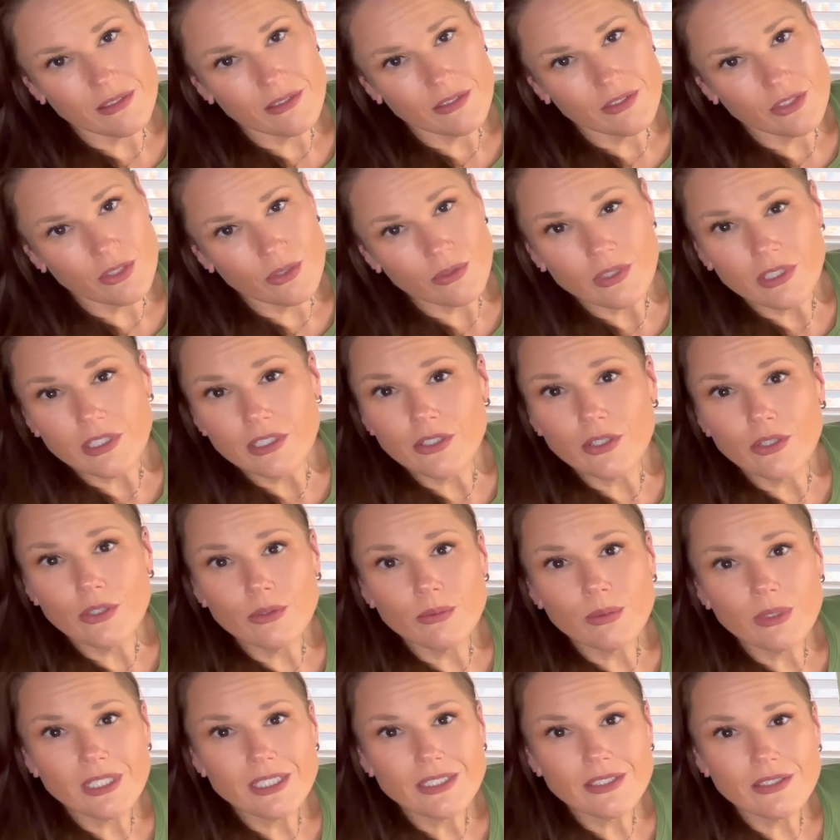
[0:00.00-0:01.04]
don't let go,
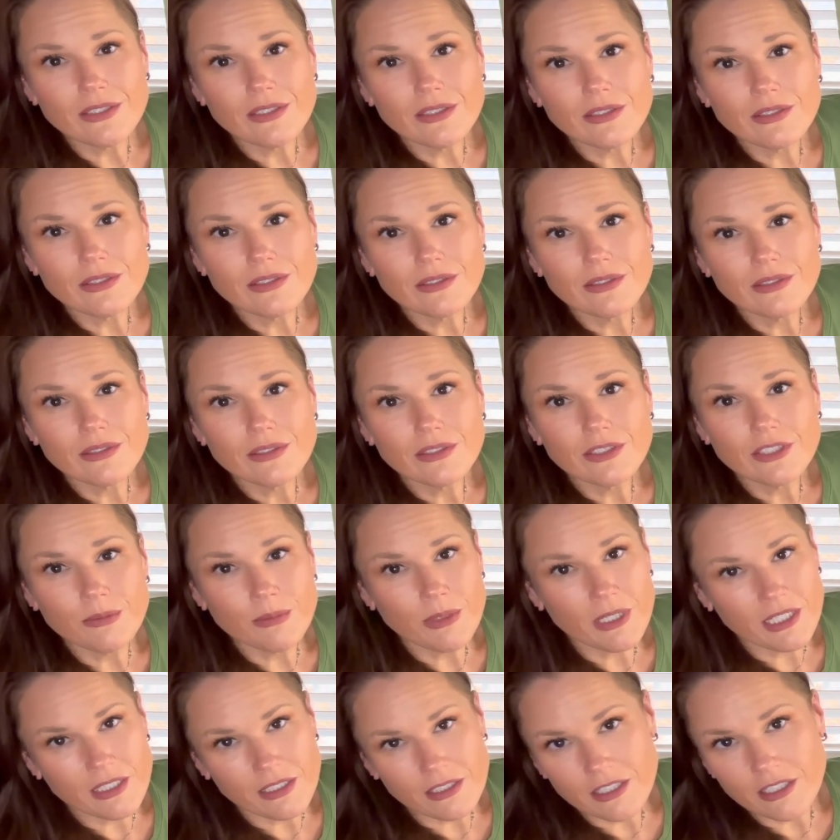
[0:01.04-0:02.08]
Pisces. You
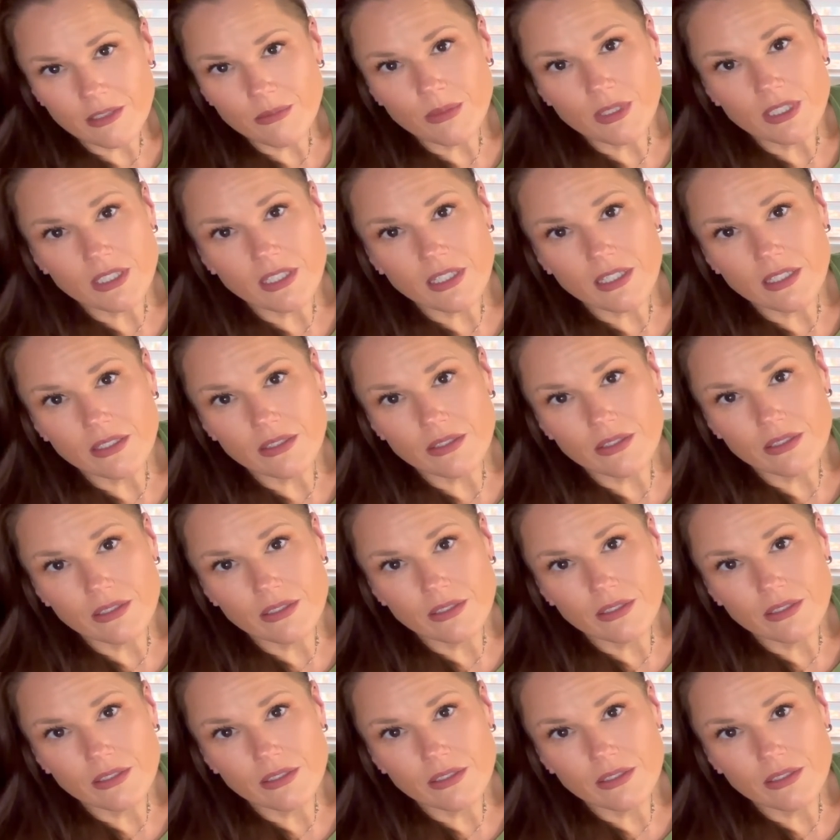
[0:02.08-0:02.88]
might need me later.